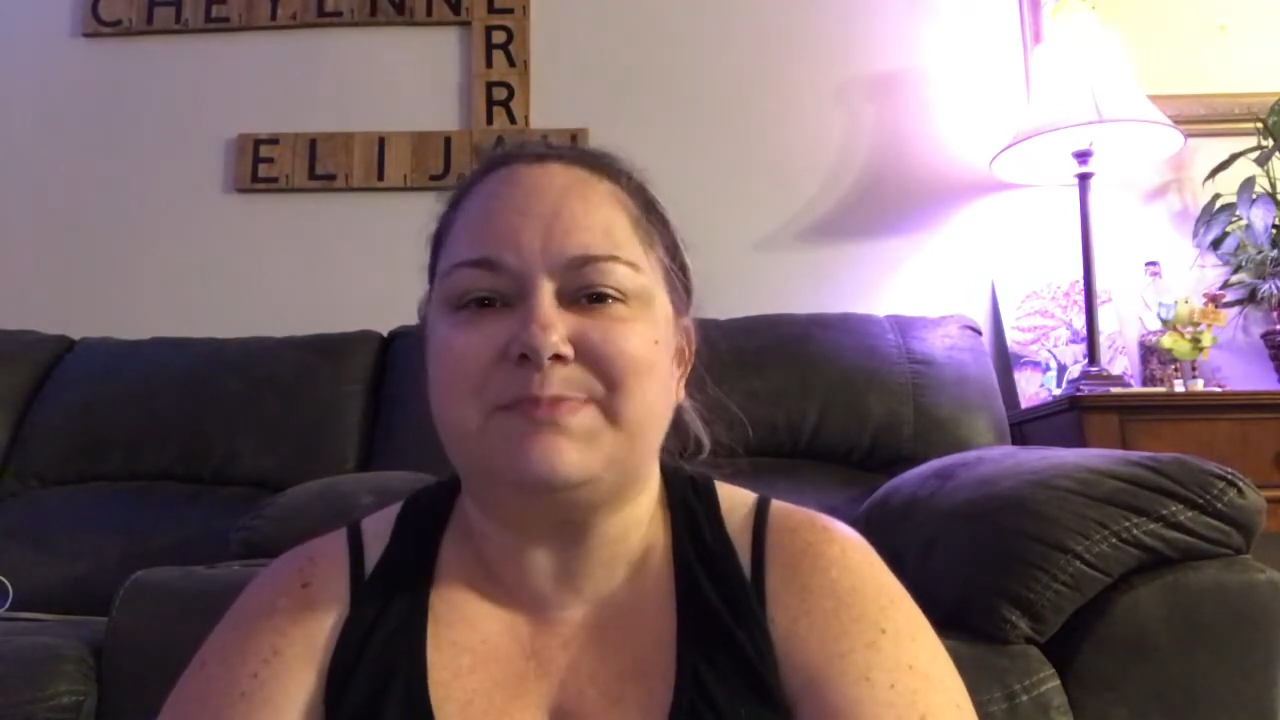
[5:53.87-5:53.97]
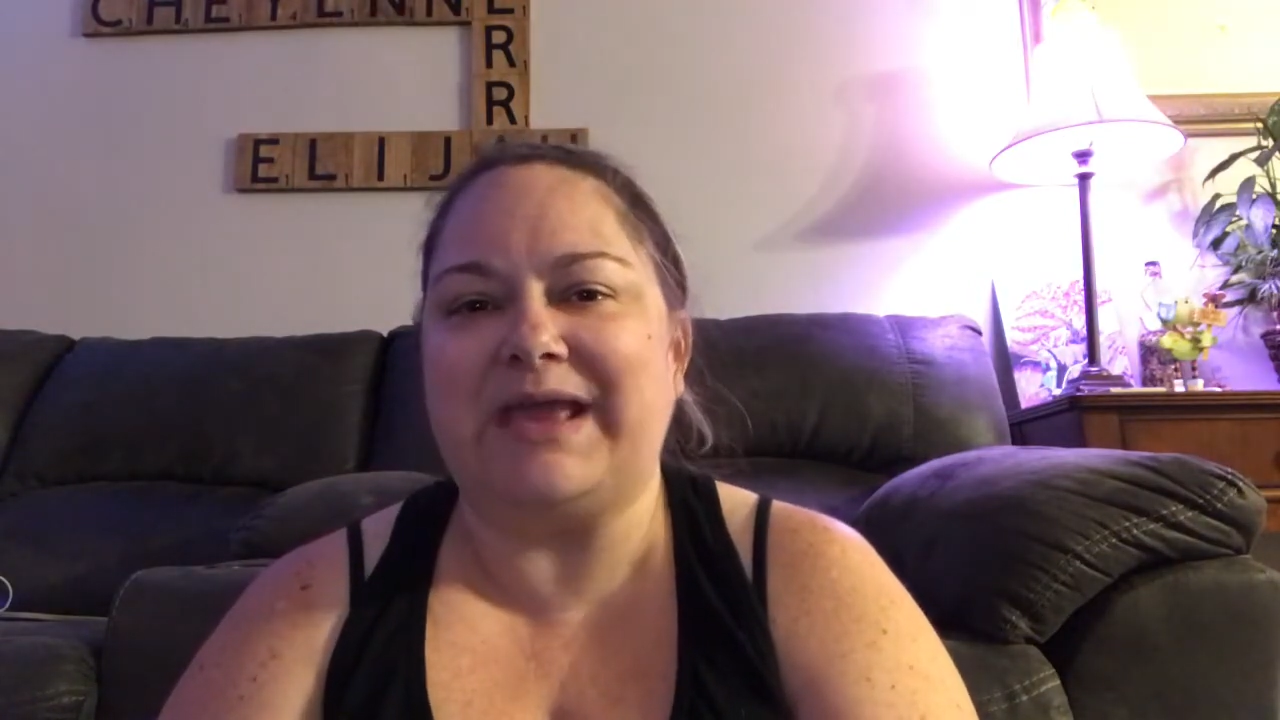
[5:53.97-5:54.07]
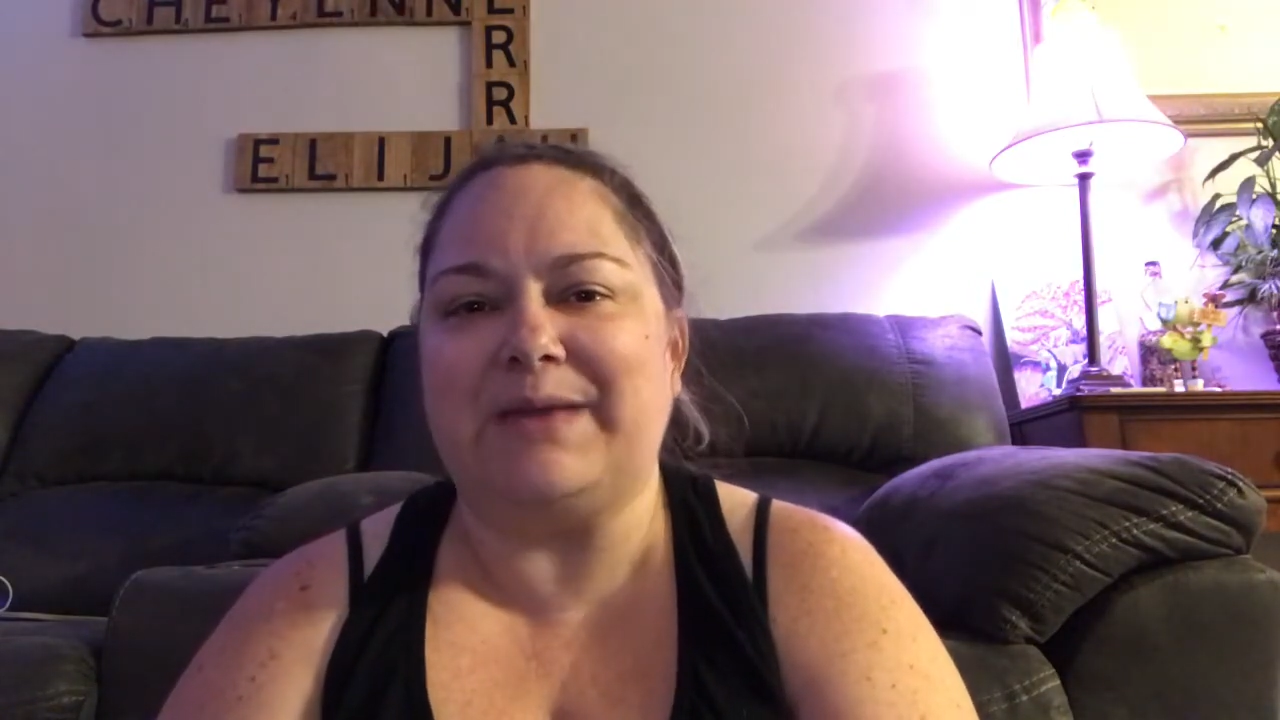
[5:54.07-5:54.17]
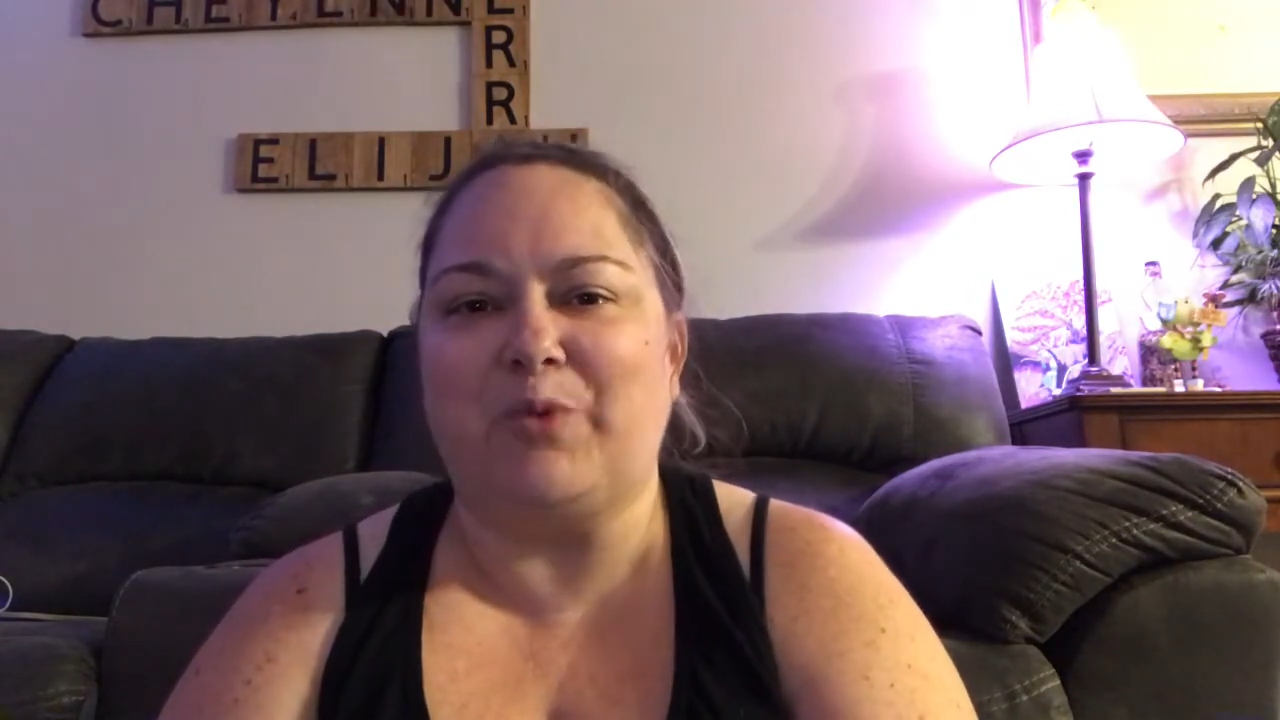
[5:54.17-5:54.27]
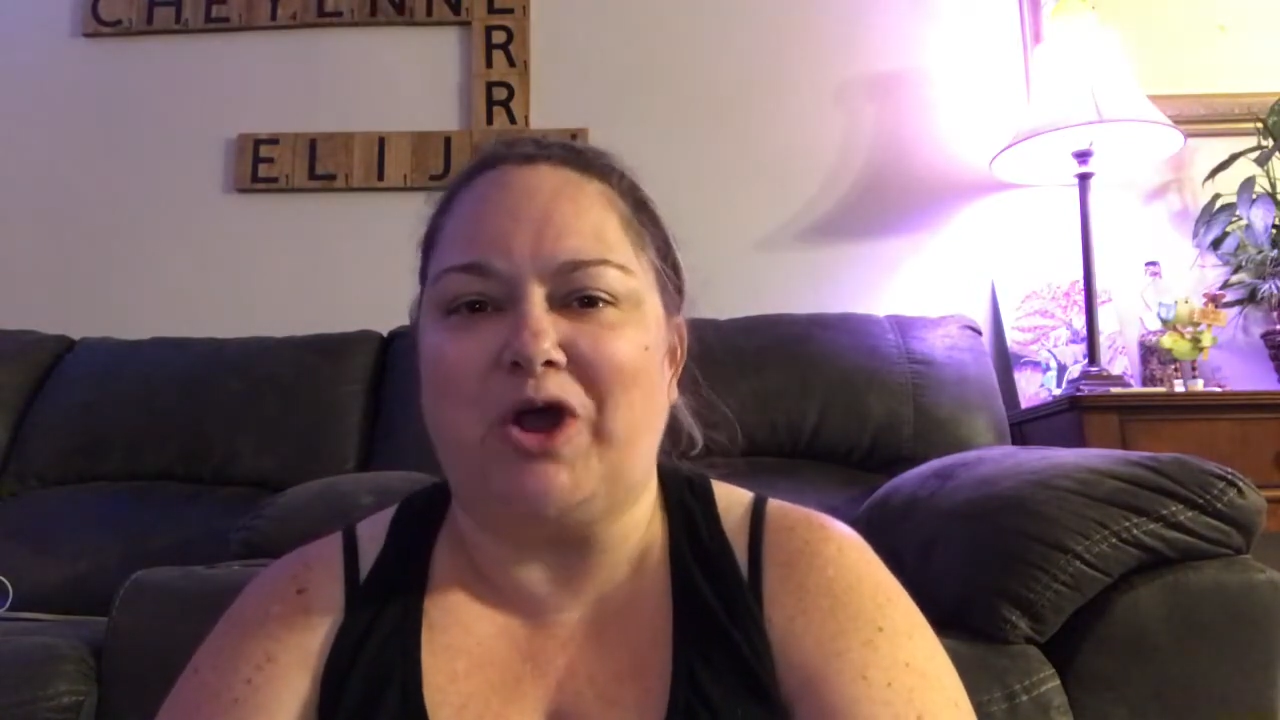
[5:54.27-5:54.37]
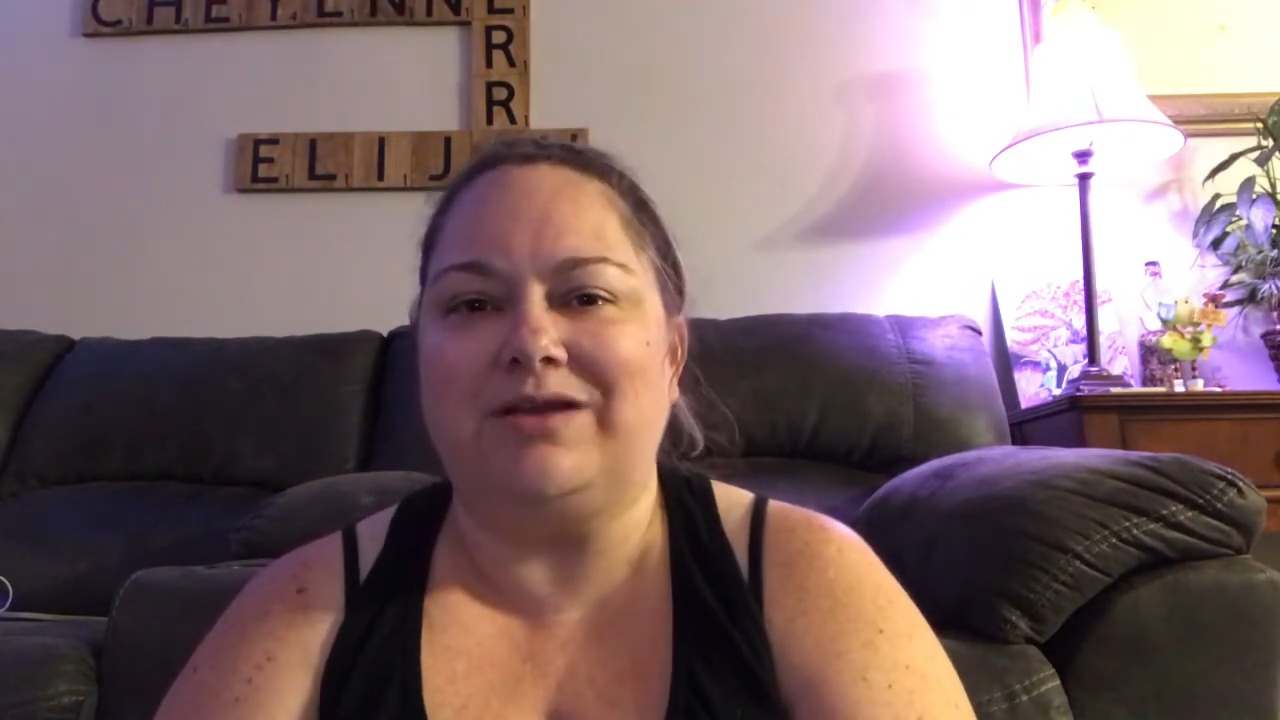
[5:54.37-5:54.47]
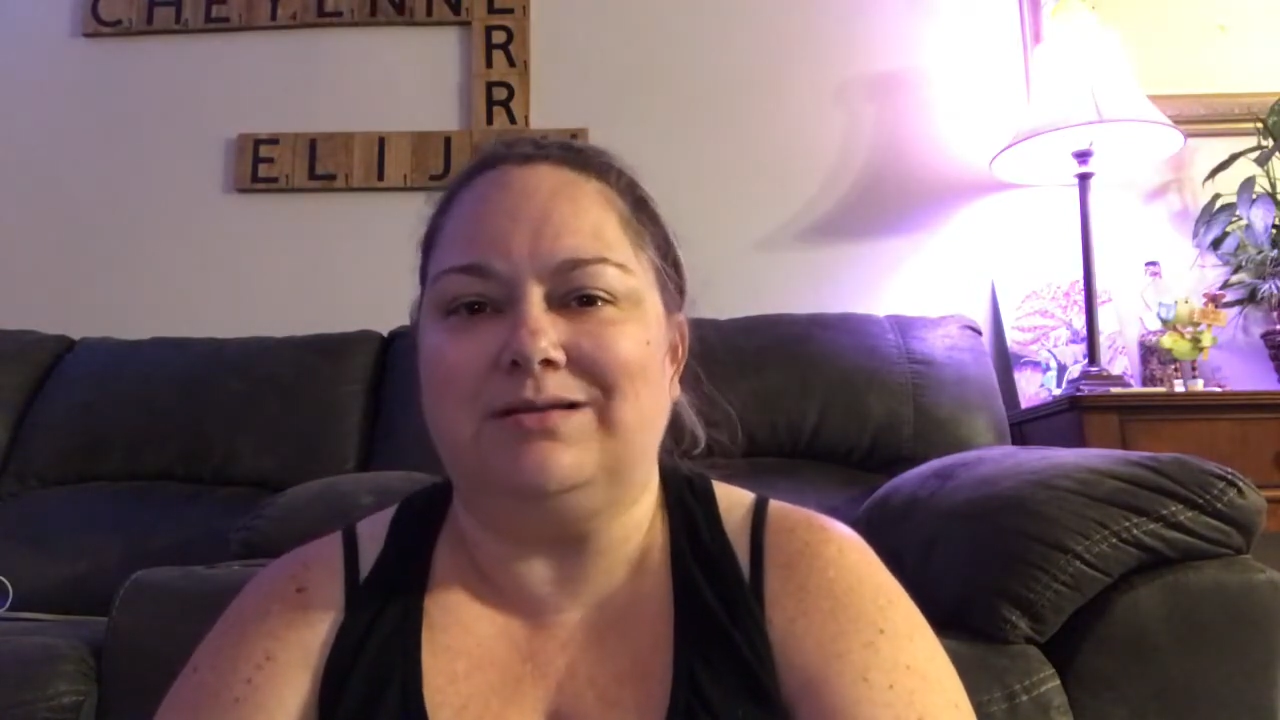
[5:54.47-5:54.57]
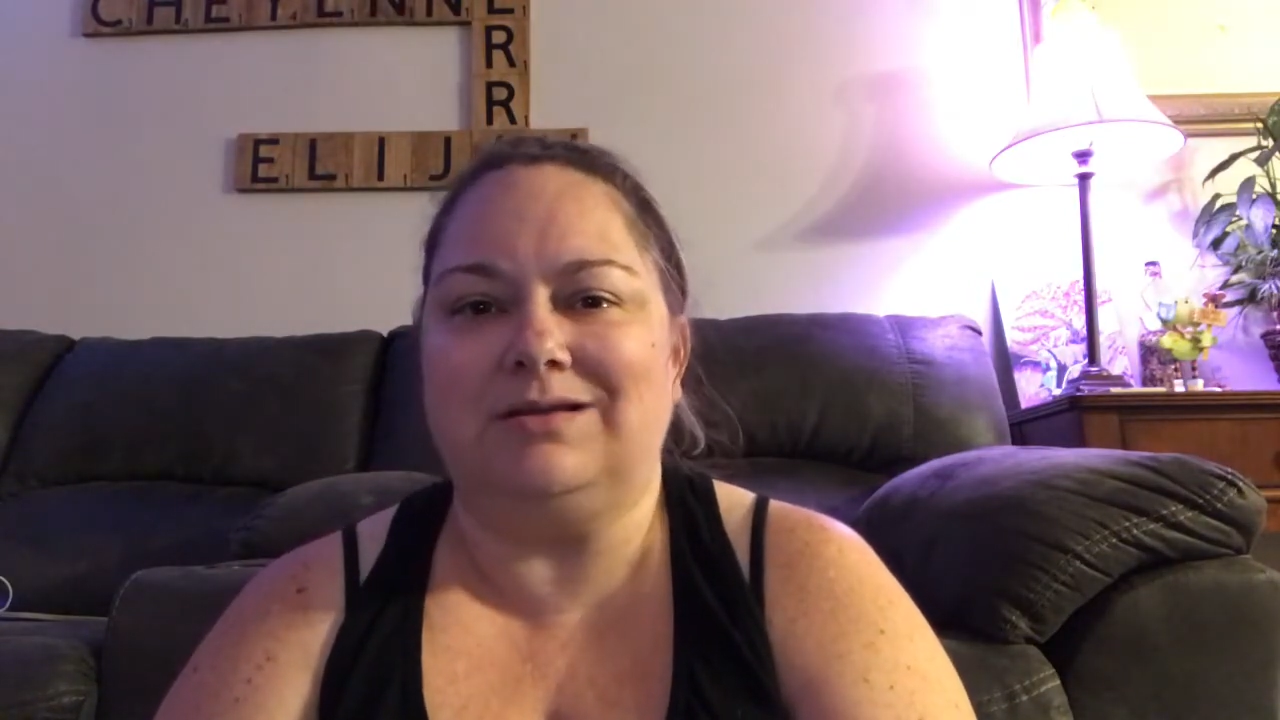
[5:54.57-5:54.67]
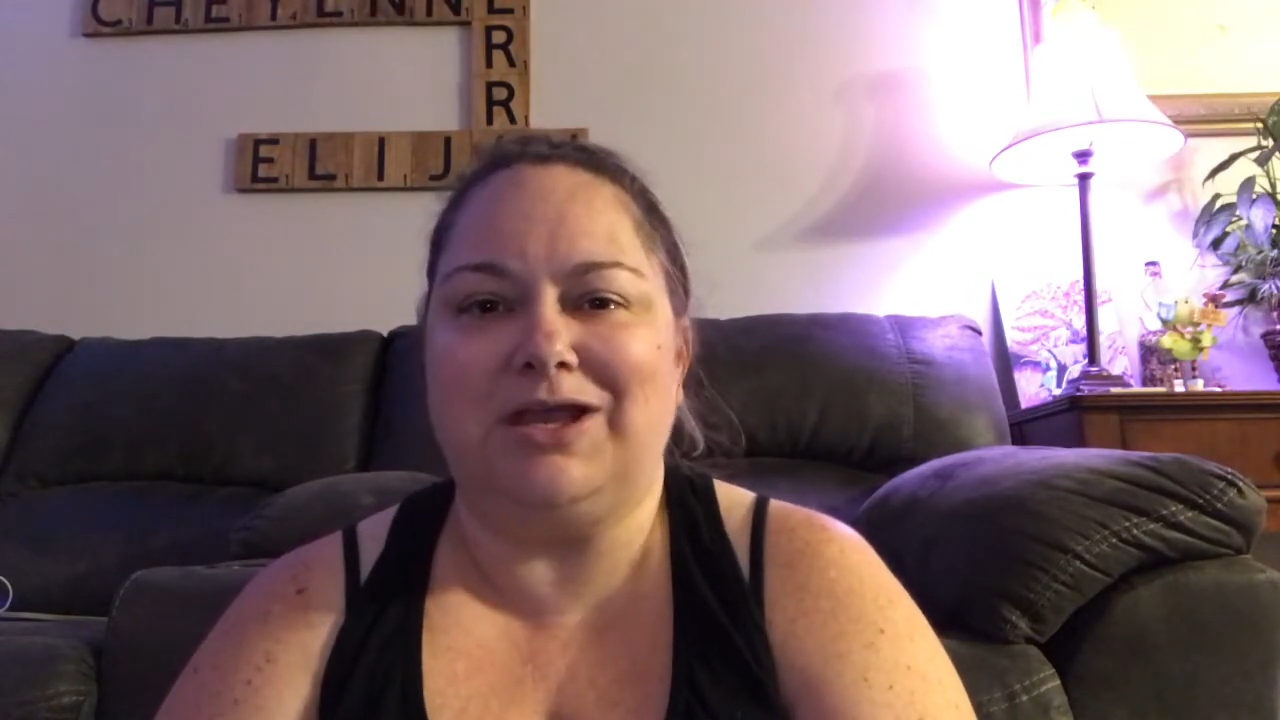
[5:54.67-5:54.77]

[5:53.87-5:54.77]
make him one and